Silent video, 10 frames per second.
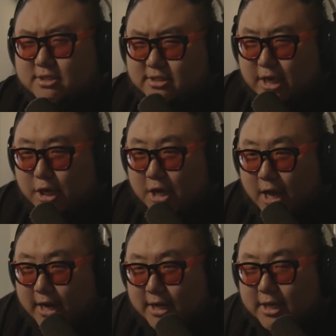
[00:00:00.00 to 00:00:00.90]
So Stay
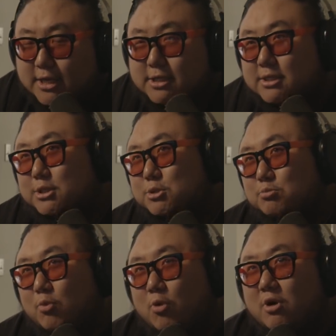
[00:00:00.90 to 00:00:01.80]
Tonight is
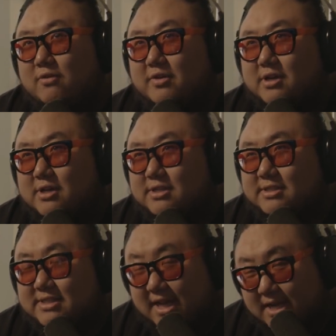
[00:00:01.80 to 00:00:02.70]
more of
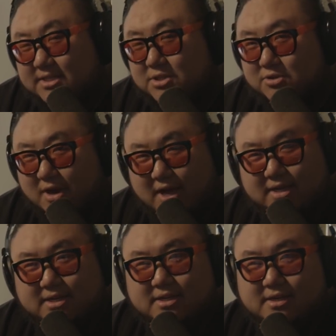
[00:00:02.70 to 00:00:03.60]
a dance
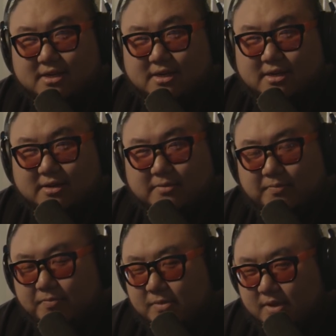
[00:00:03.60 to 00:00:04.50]
track.
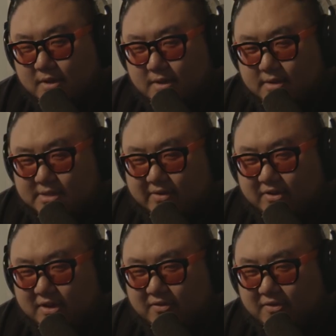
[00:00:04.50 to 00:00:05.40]

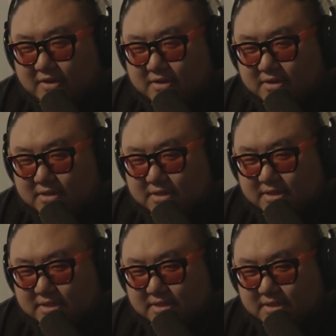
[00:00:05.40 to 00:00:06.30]
Definitely
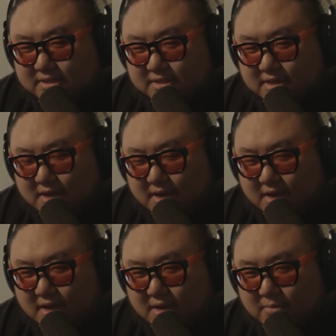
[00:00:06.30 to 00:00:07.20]
feels
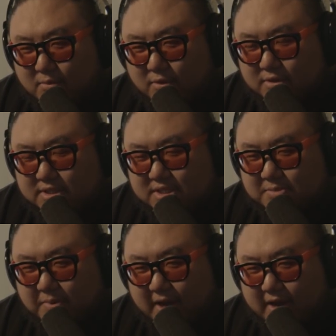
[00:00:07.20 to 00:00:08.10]
more
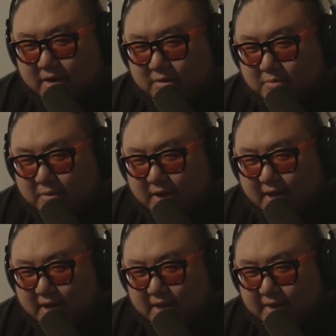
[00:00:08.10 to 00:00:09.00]
inspired
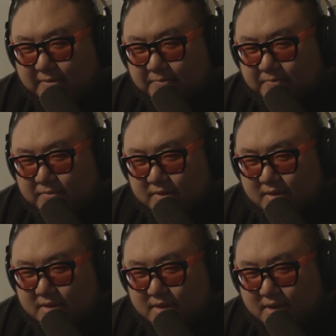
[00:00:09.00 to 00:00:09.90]
by
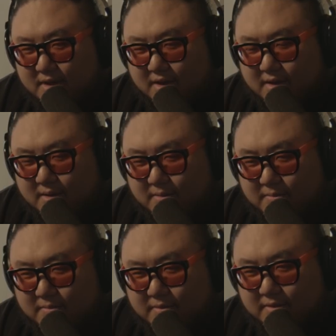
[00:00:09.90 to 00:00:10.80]

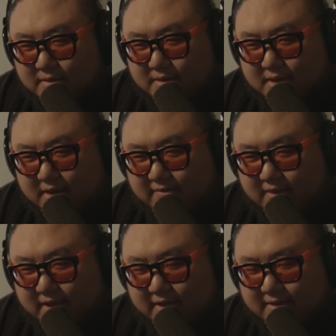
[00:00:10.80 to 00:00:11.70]
kind
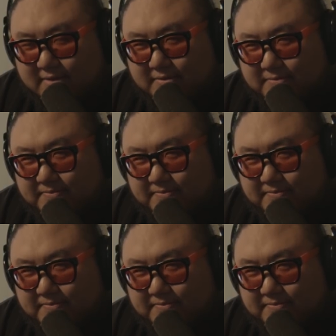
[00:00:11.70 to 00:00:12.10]
of like